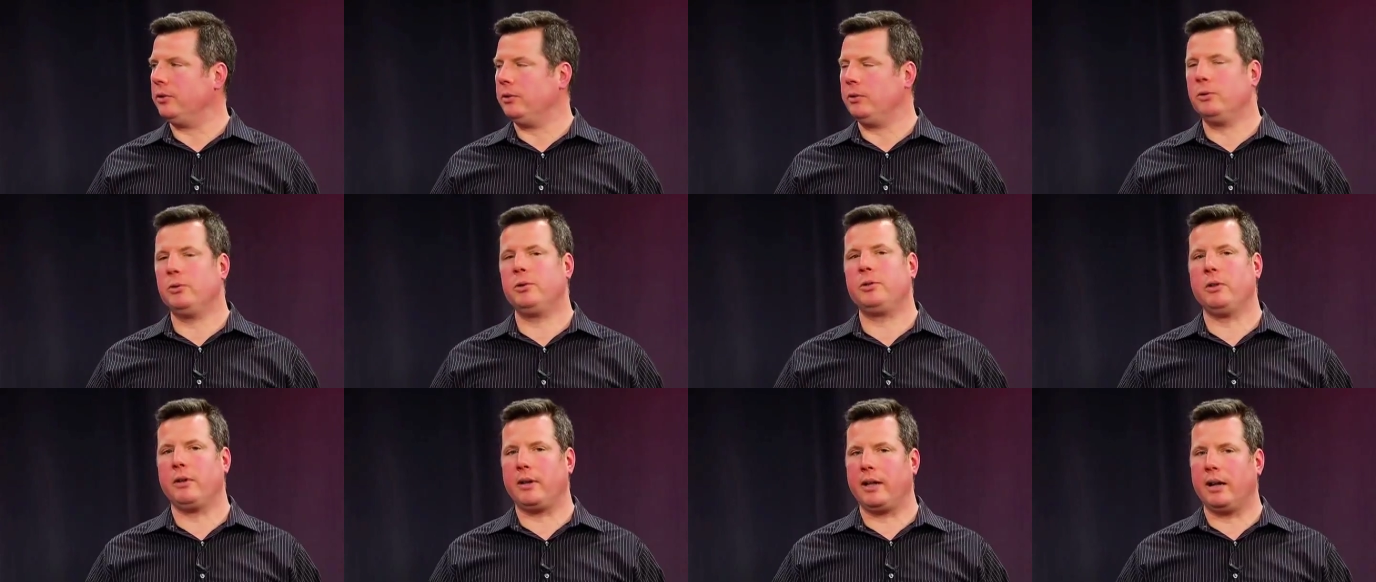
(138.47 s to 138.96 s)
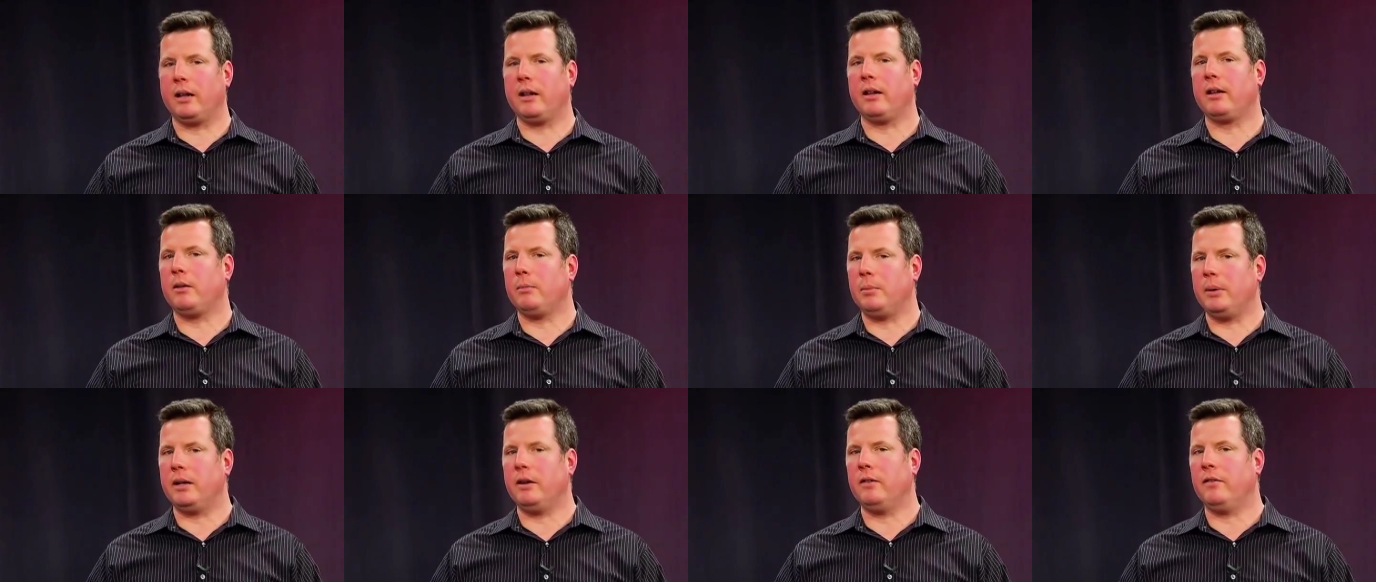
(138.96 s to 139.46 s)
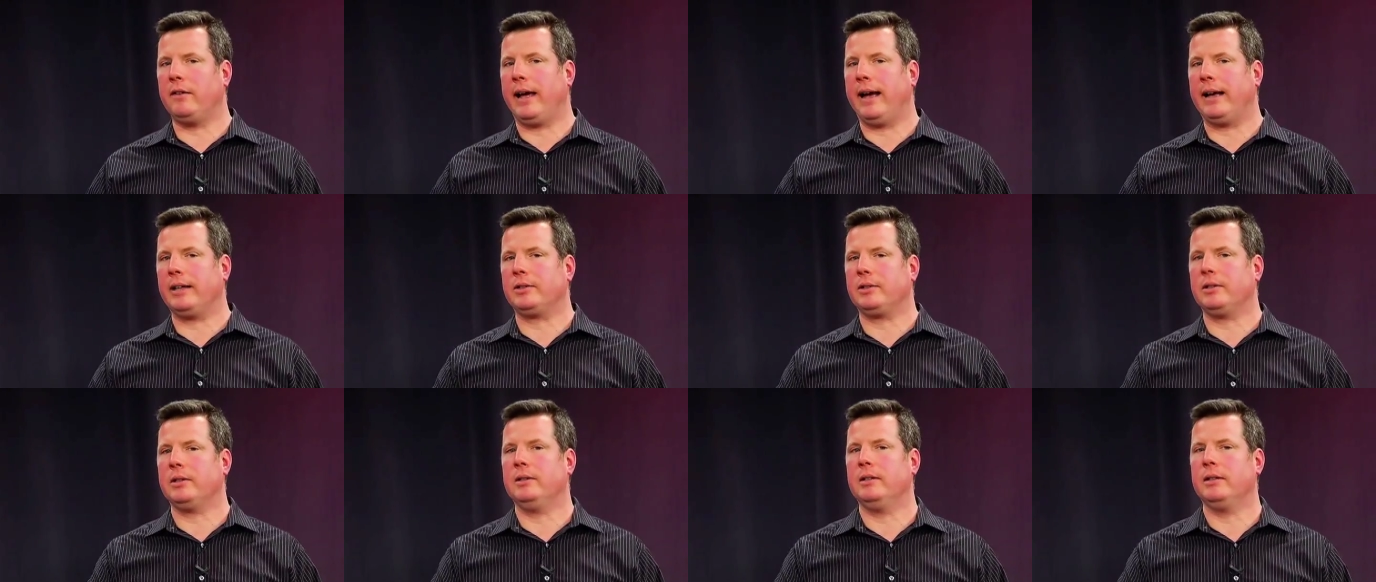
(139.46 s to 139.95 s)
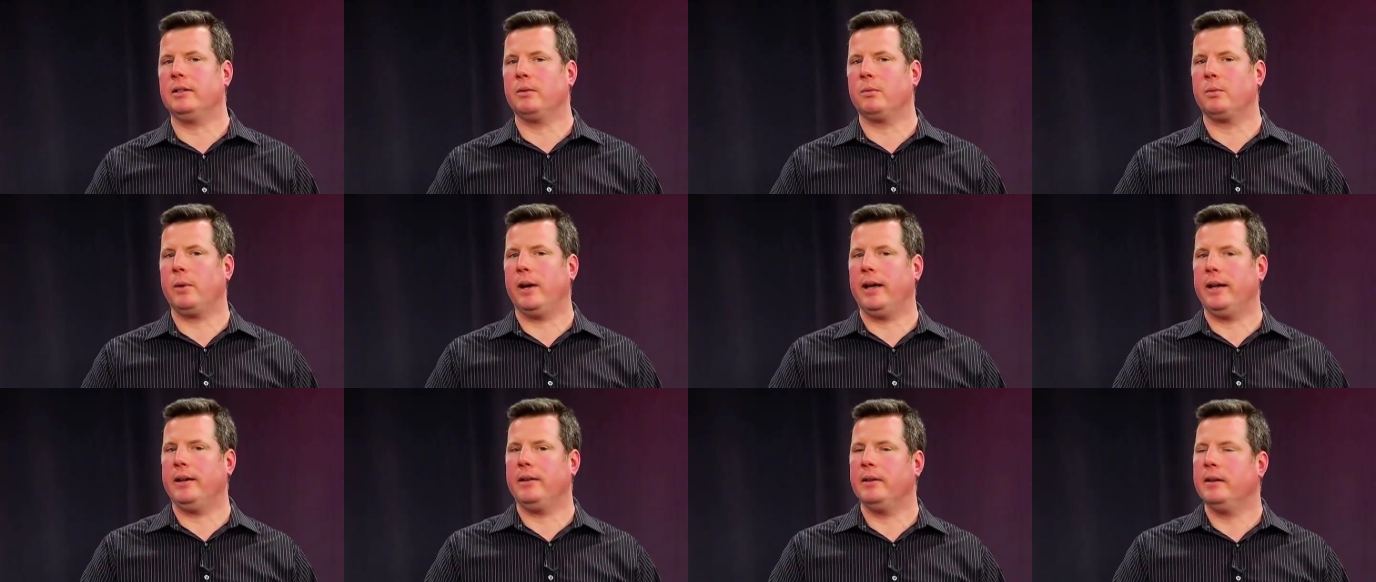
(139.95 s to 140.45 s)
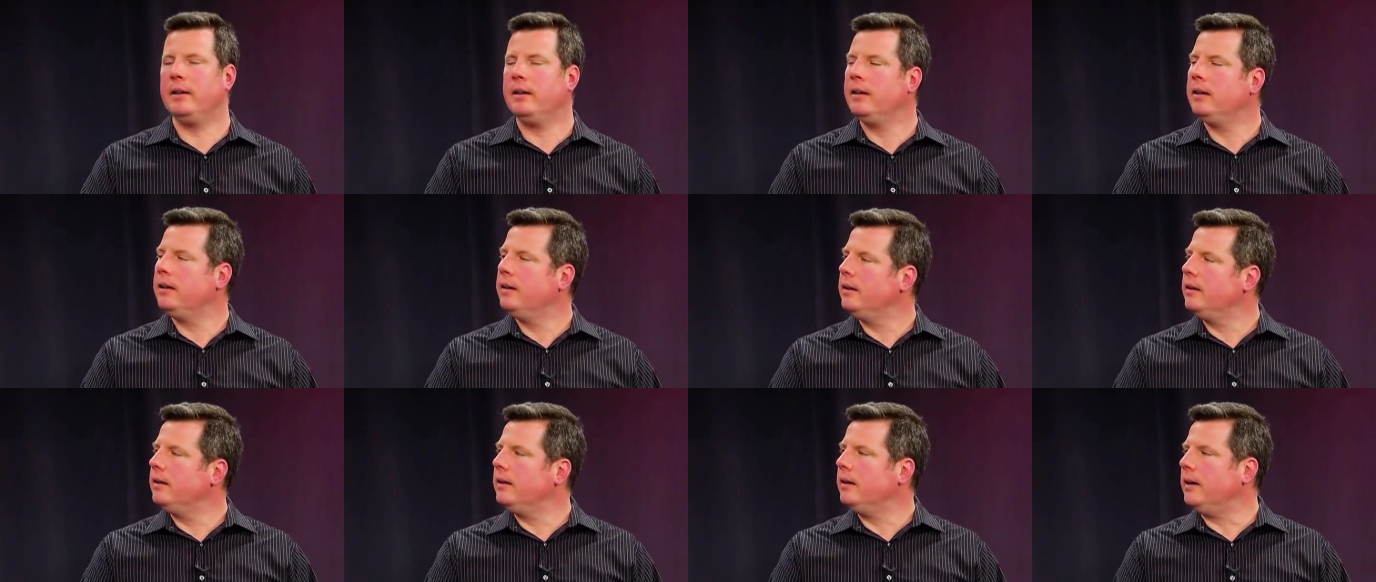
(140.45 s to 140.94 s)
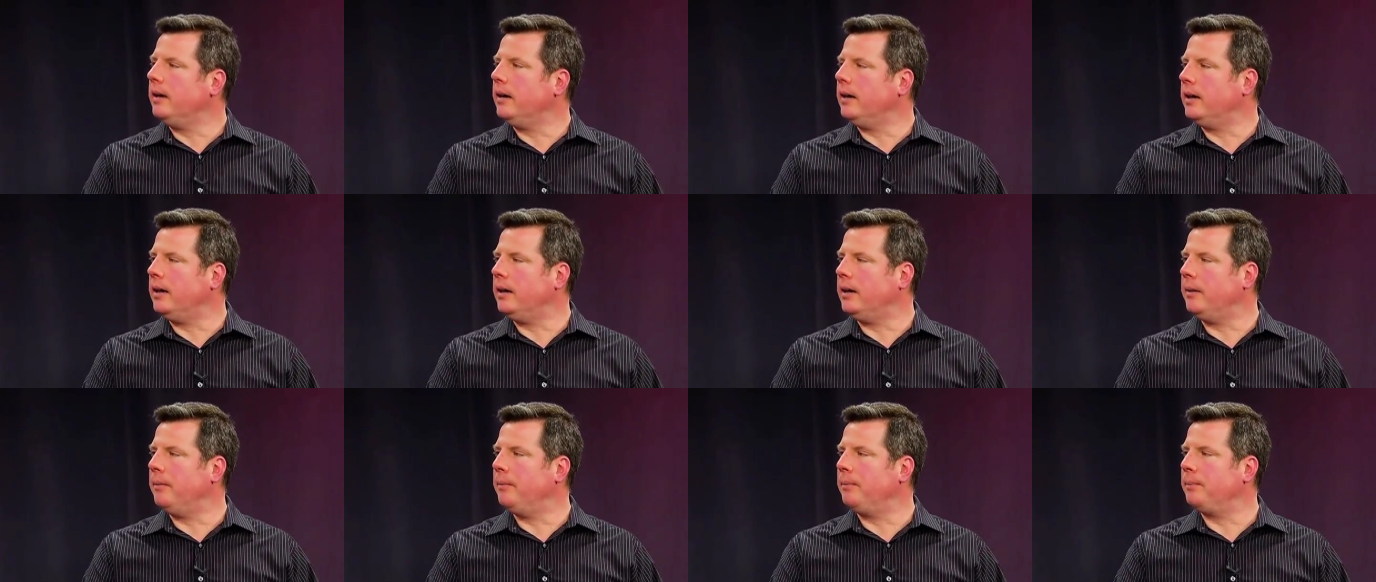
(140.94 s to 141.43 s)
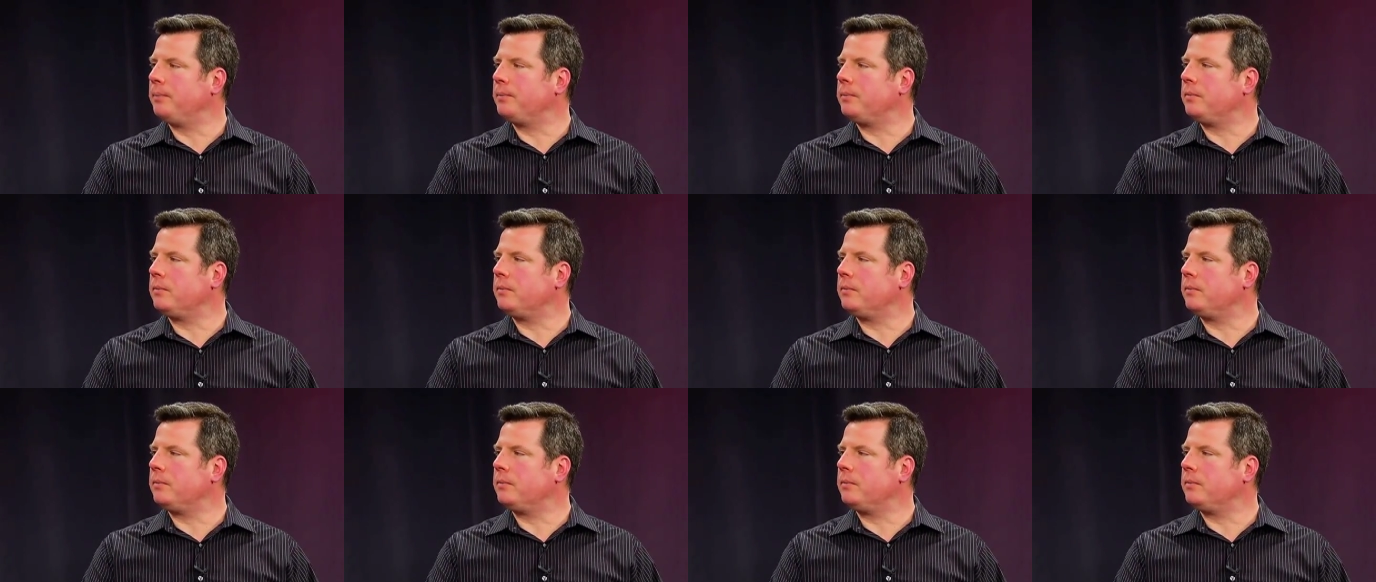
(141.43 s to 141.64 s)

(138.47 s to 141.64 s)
You still get a little bit of acid in the red, um,